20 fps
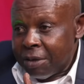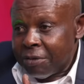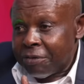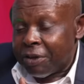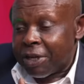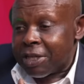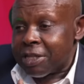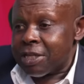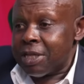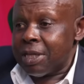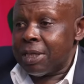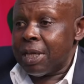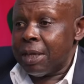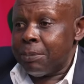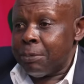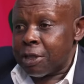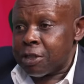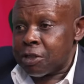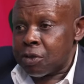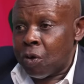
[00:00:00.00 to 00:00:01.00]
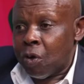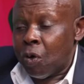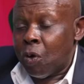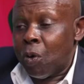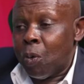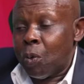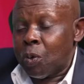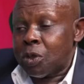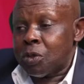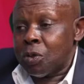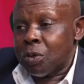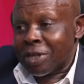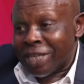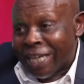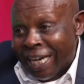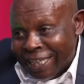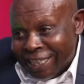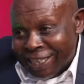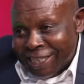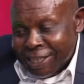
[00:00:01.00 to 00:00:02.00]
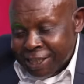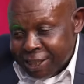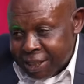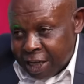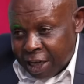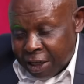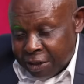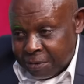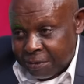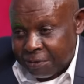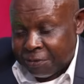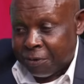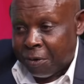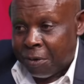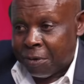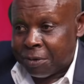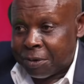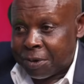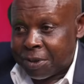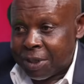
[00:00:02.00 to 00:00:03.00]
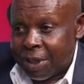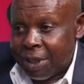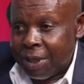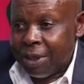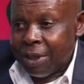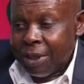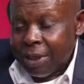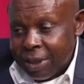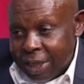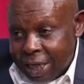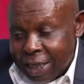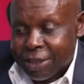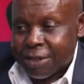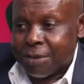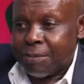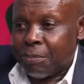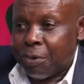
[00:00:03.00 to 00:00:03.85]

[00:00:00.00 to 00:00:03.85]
Firstly, they must go to register to vote. Yeah. That's